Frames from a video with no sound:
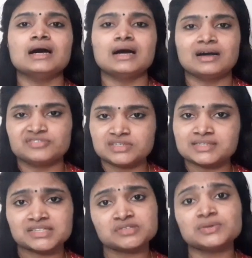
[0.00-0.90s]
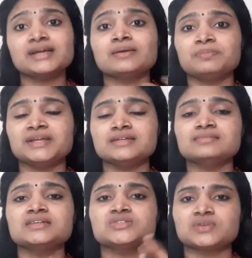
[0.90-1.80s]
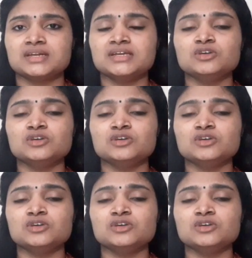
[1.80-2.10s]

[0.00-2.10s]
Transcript: after successfully completing the training,